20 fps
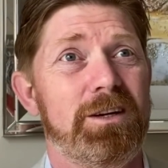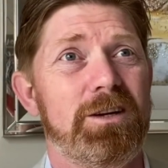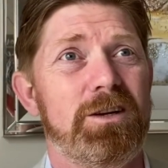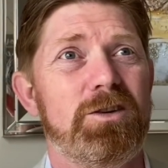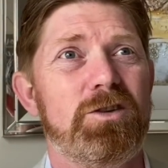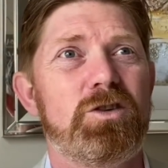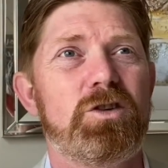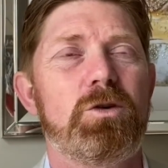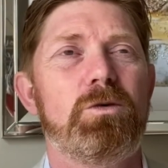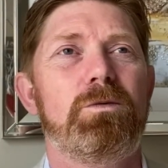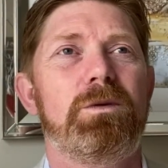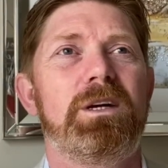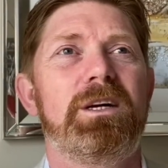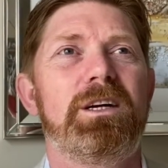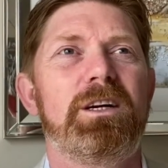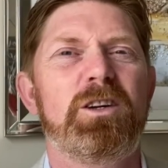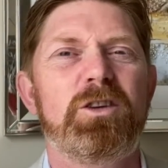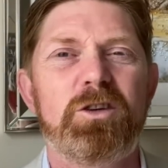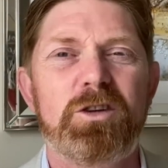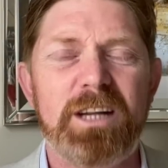So
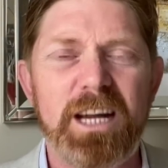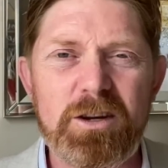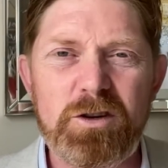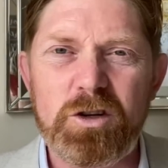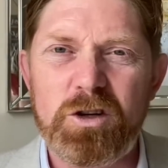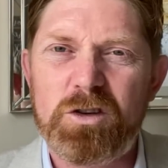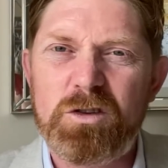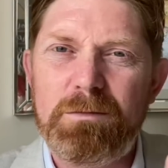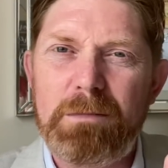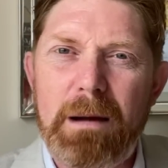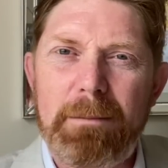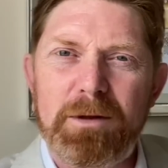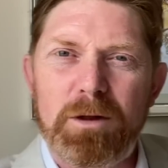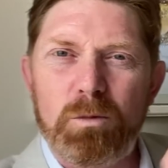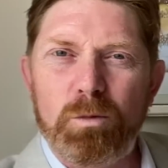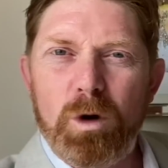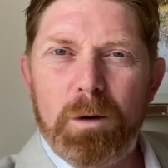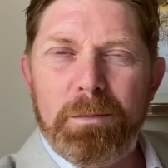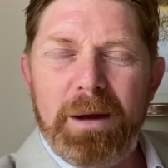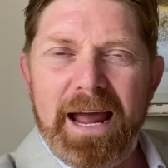let's just remember that
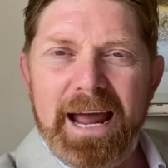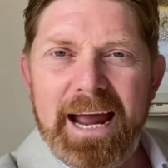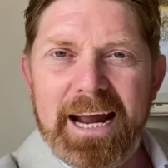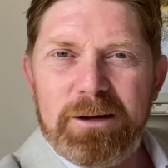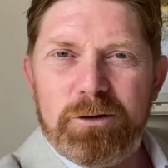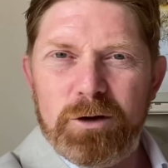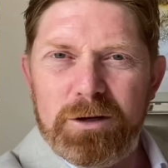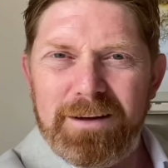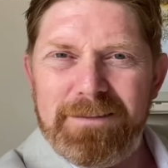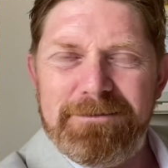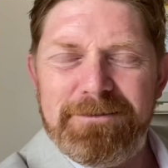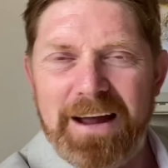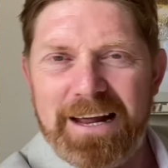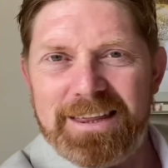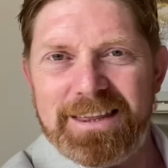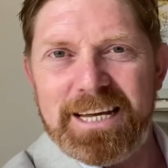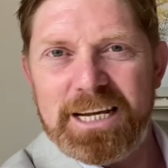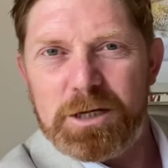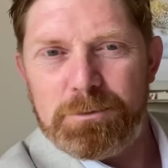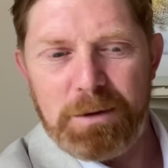we're paying to defend
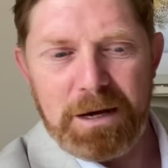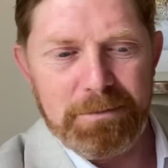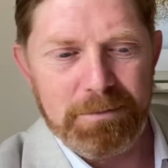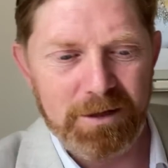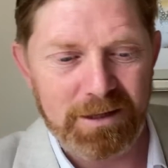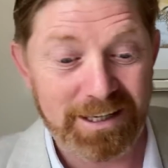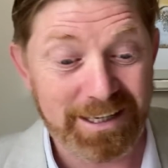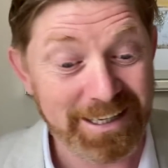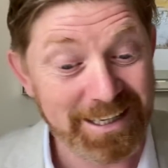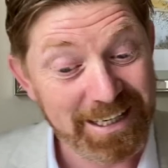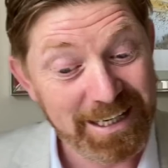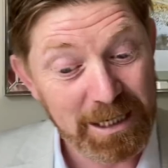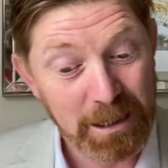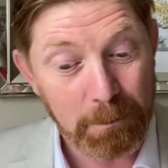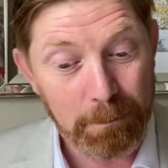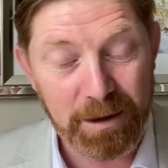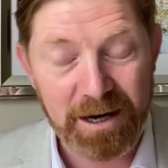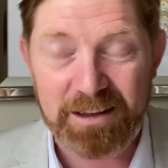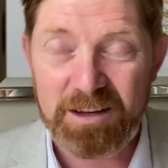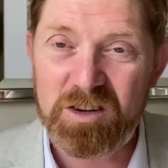these people.
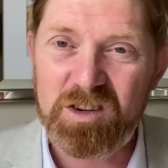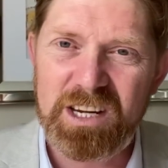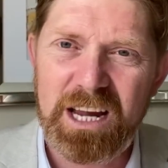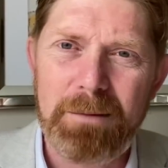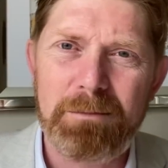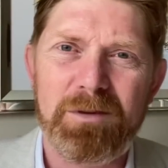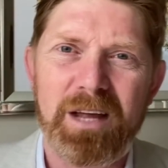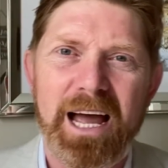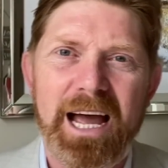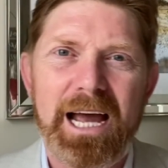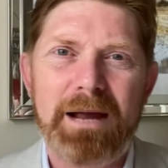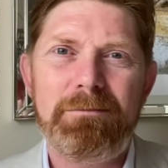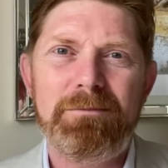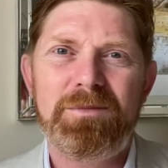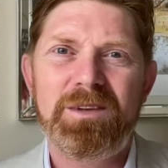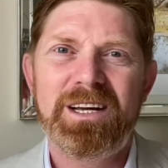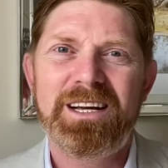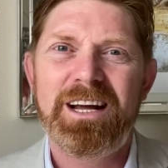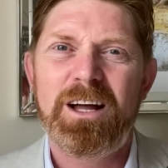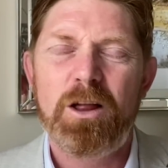But at the same time,
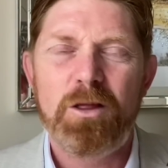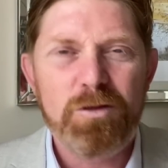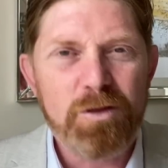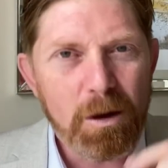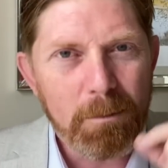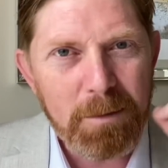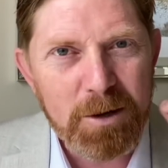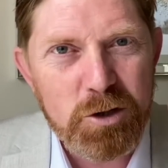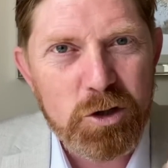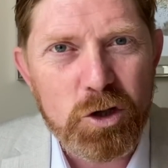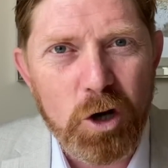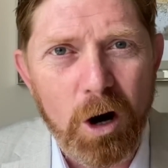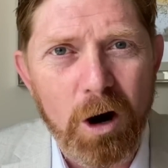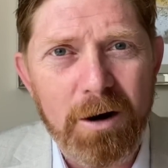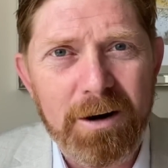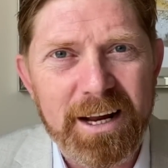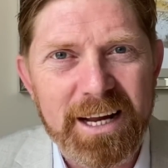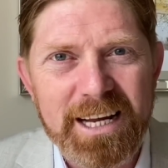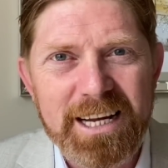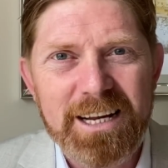the
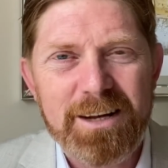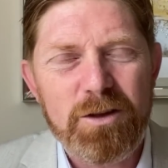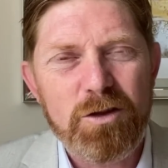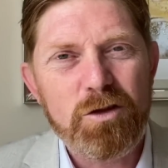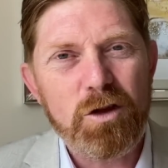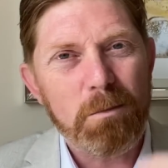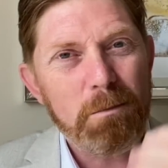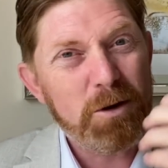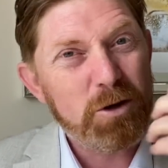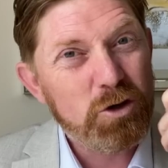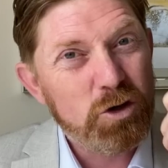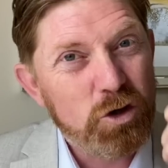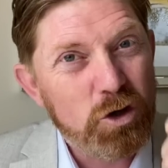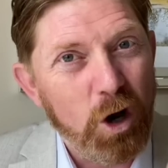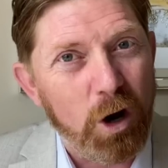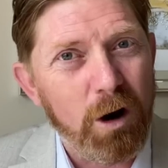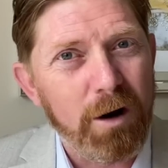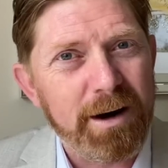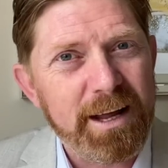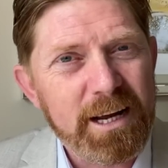majority
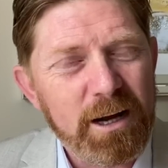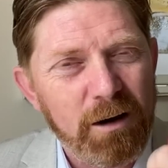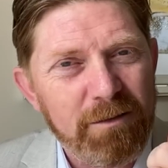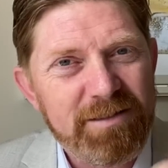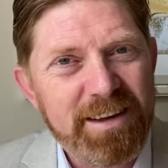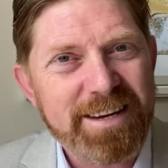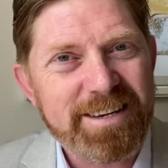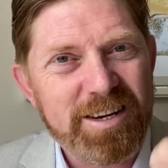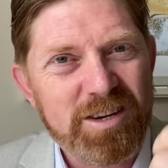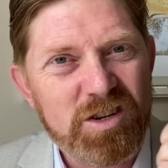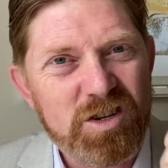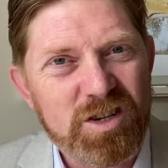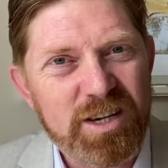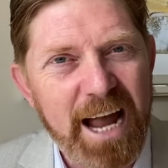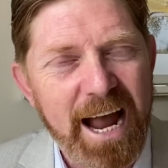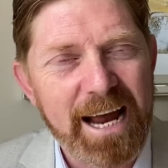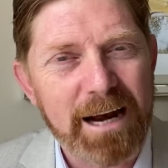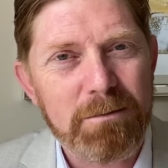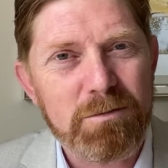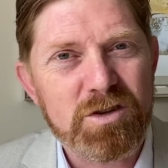of these
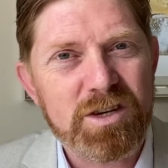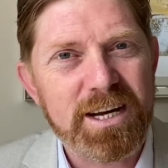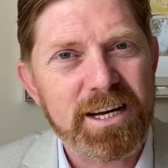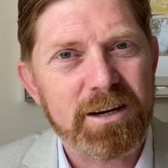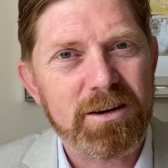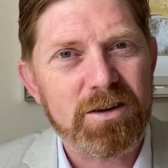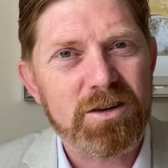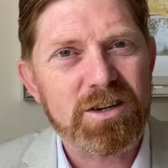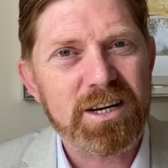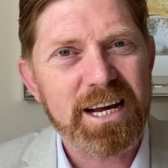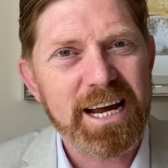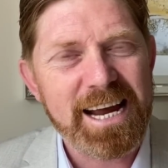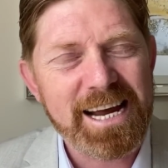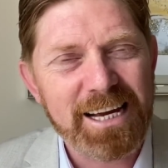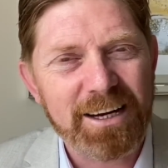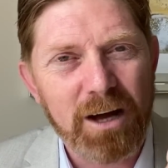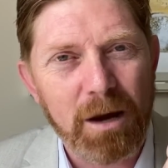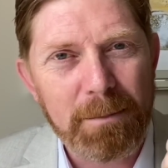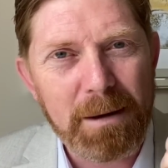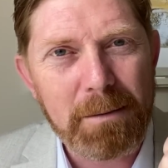asylum seekers,
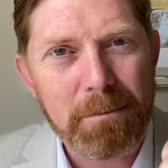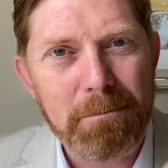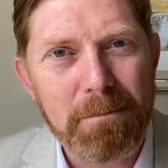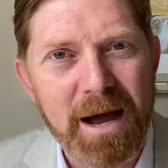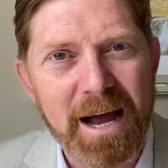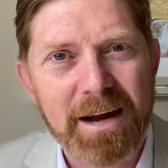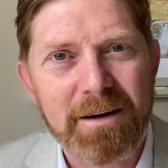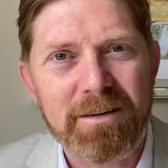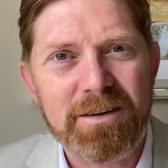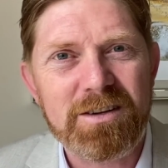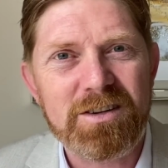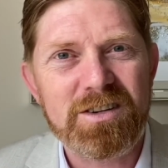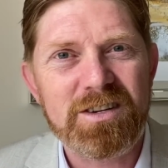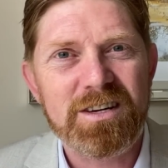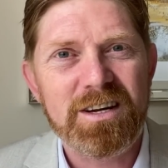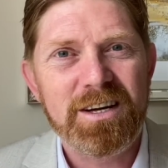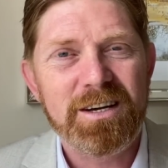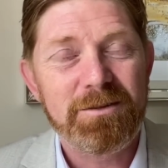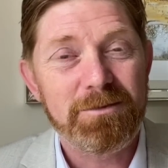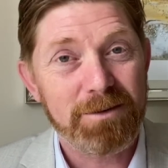economic migrants,
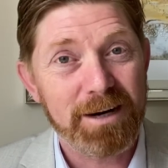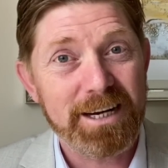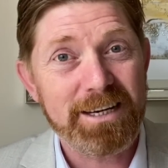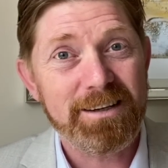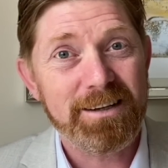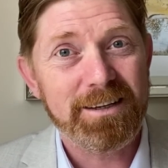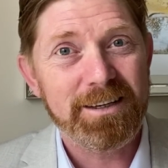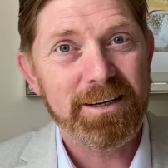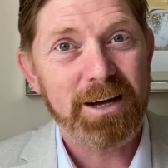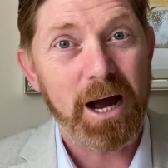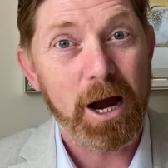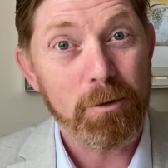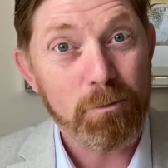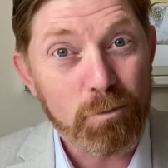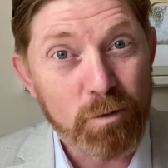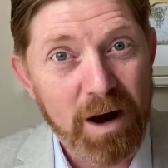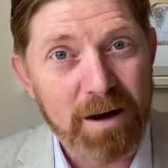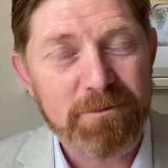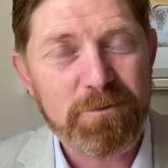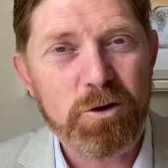right, and
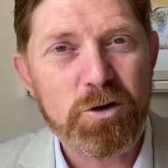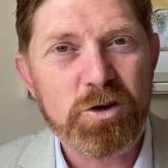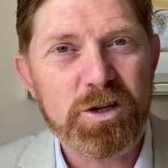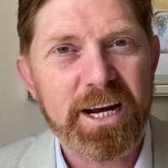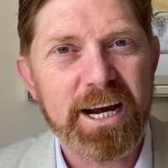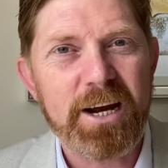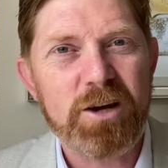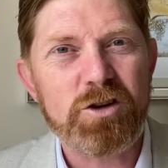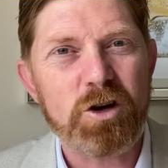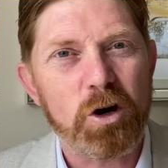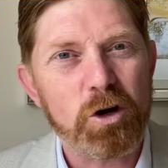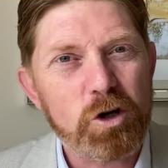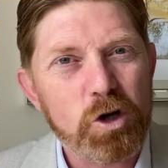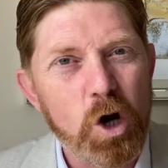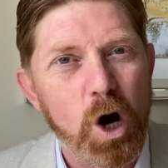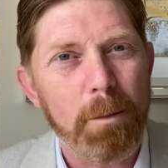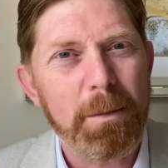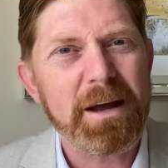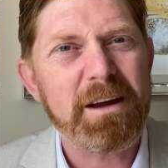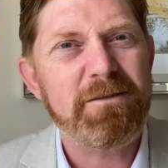refugees are
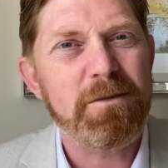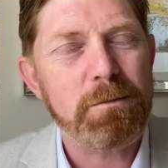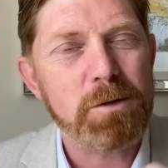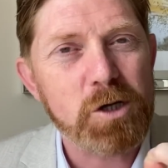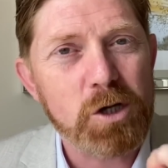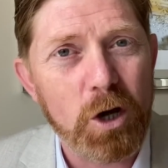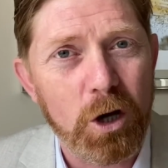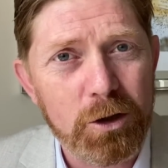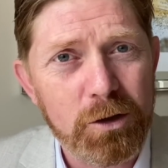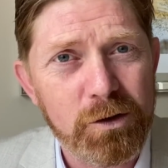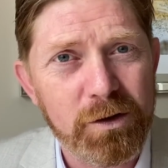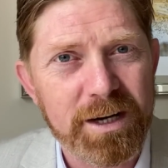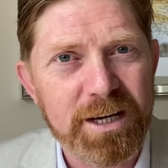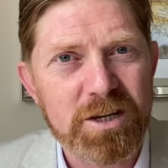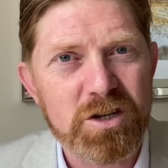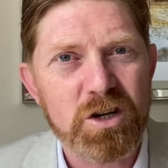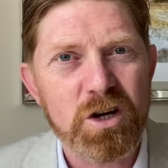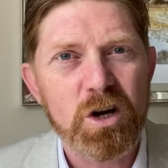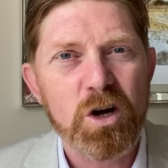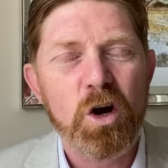coming from countries